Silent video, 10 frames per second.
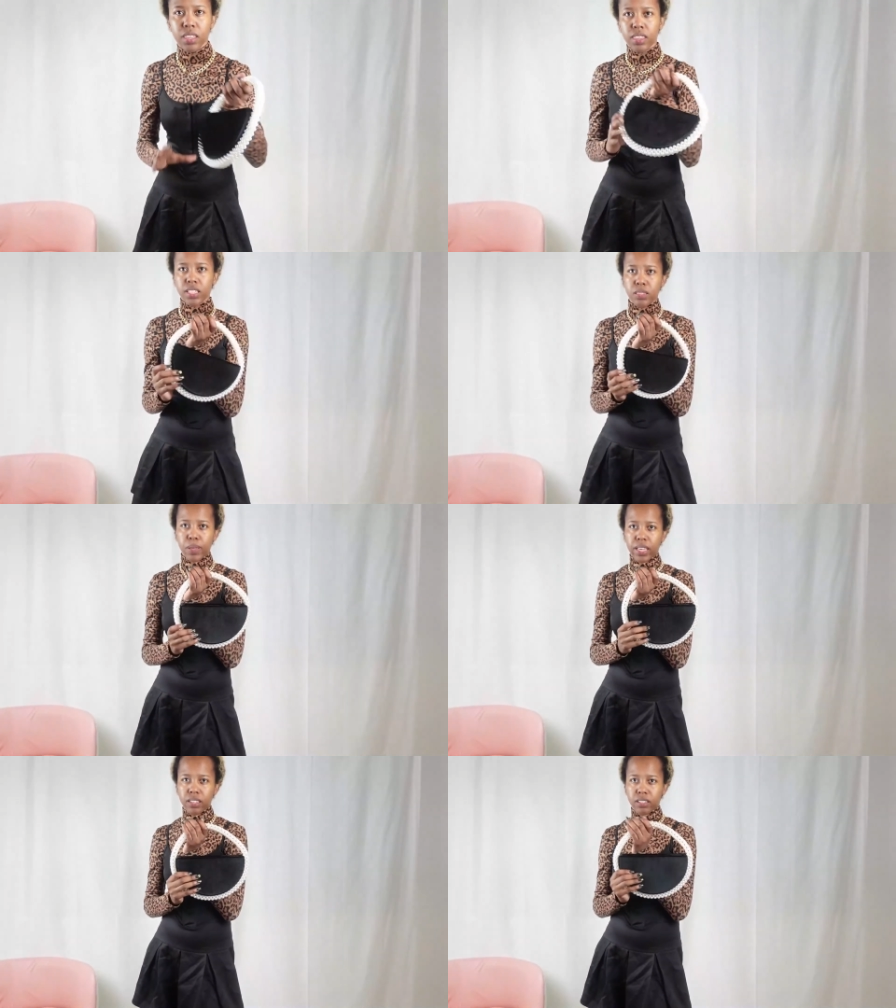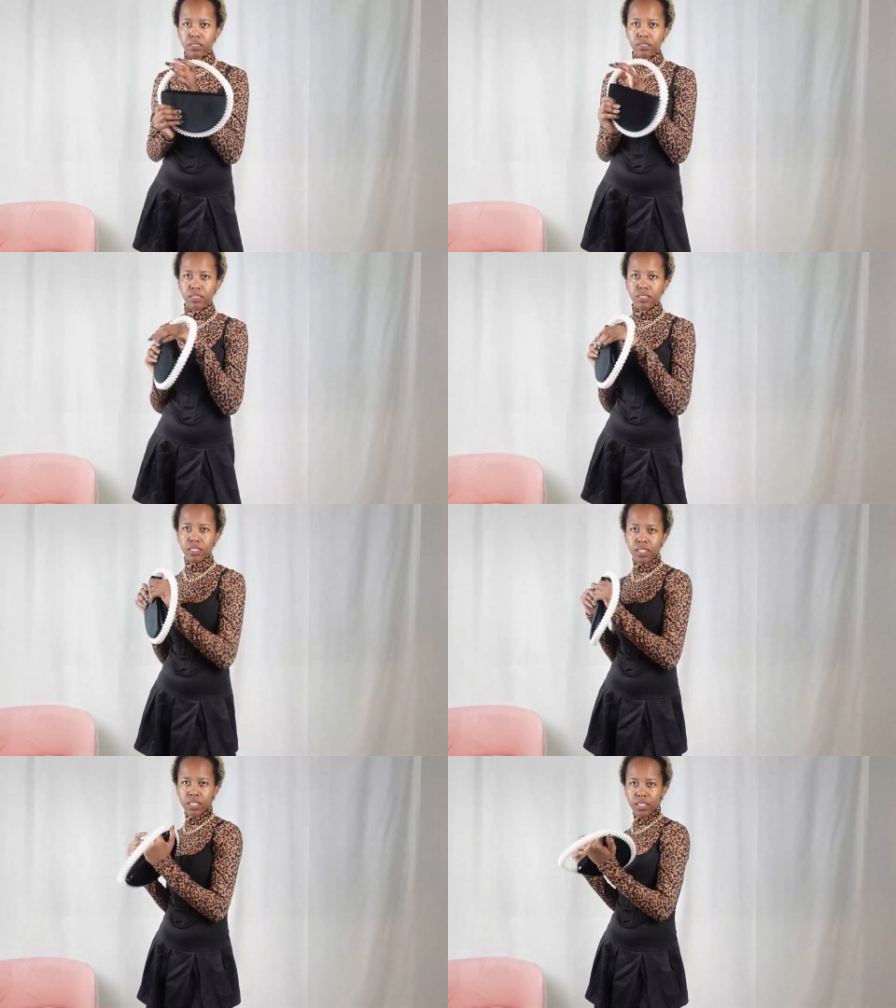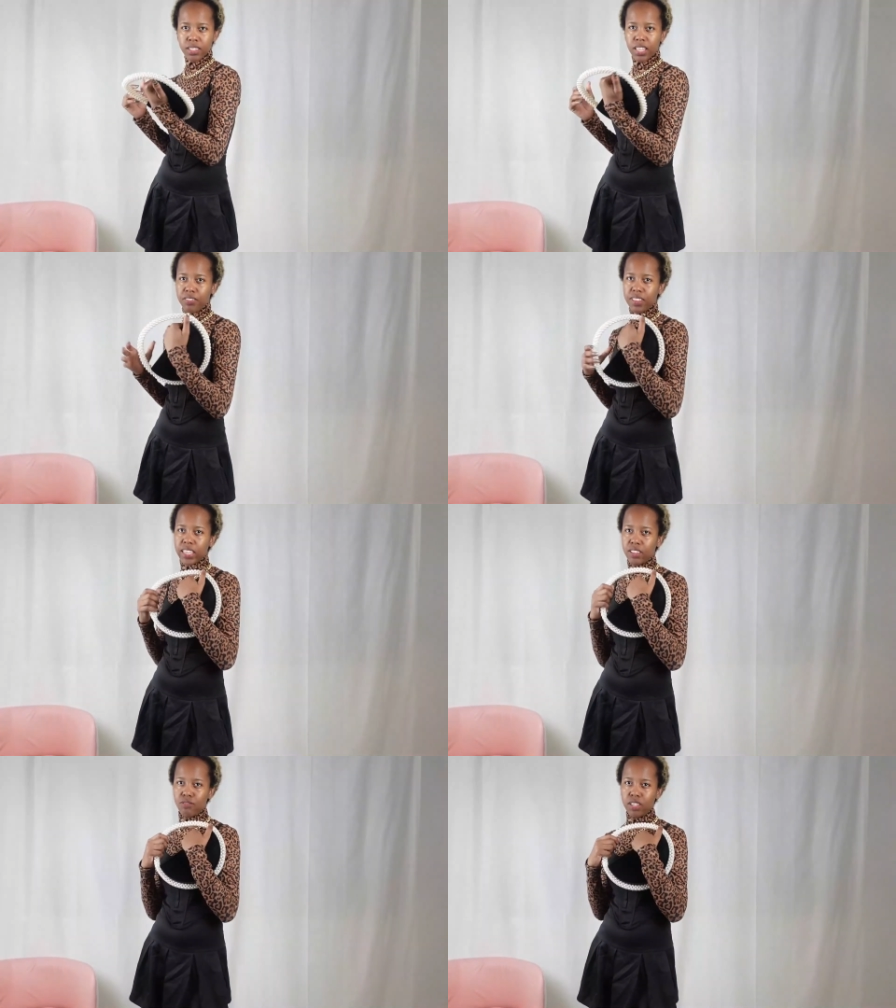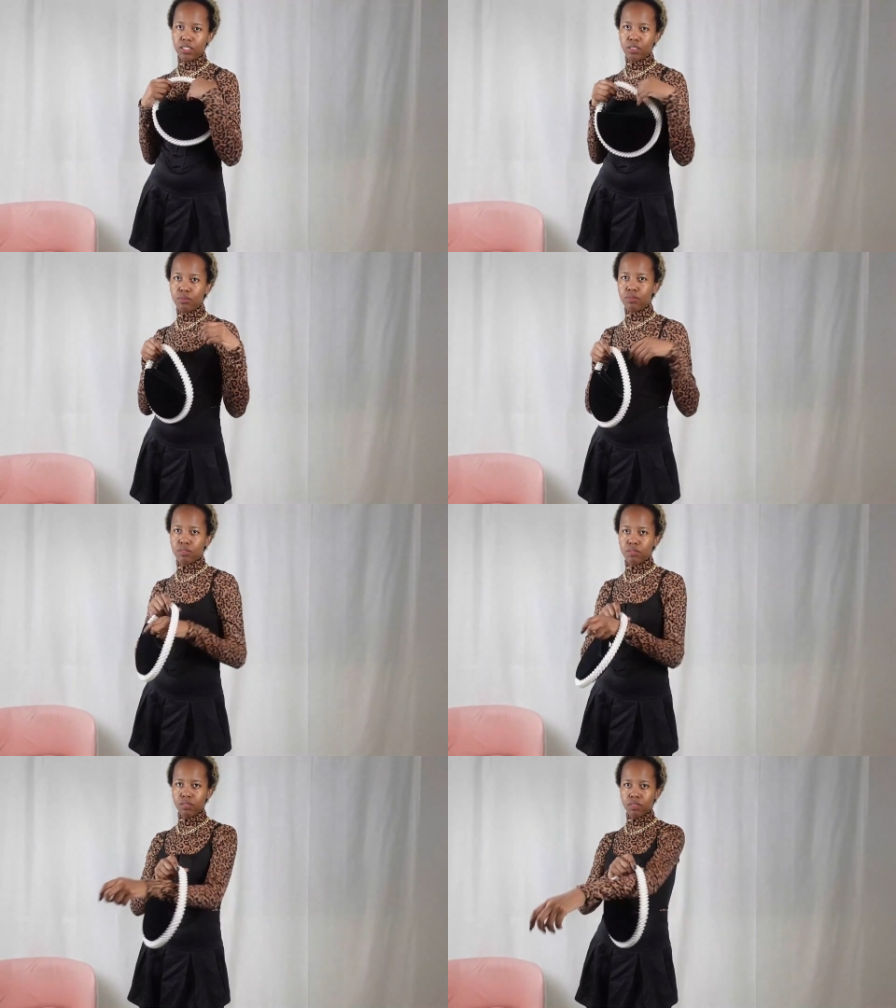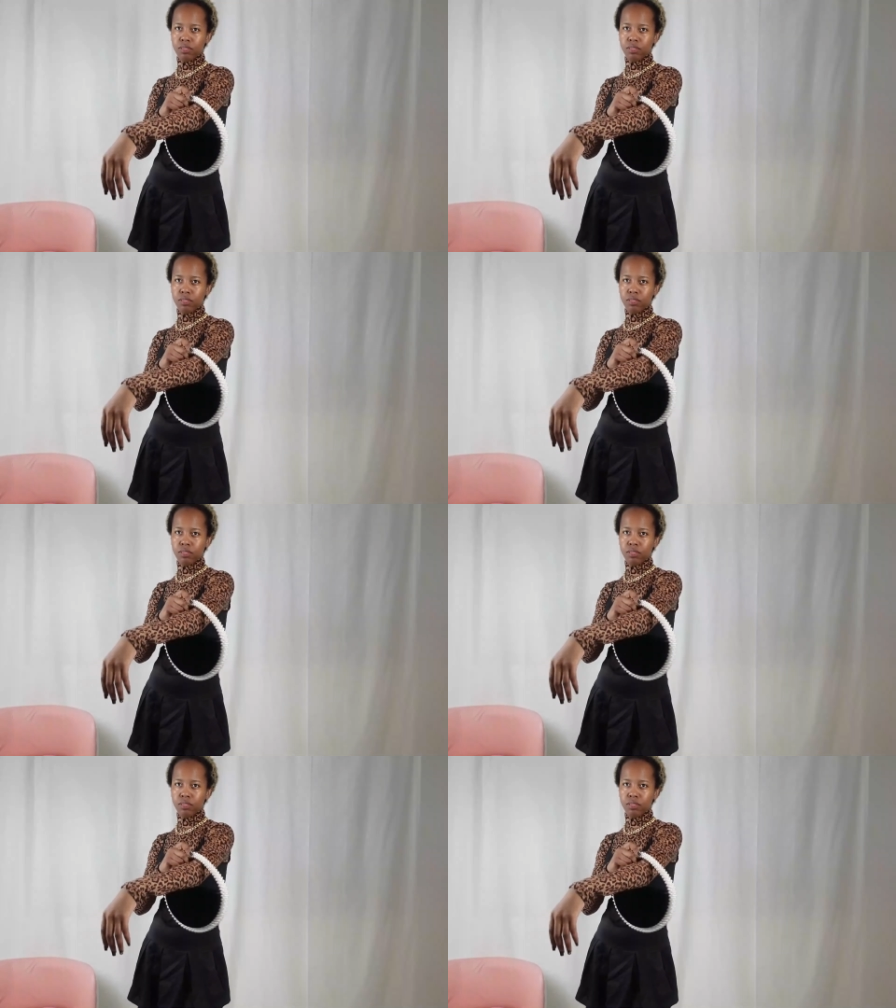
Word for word: this bag so I feel like it really goes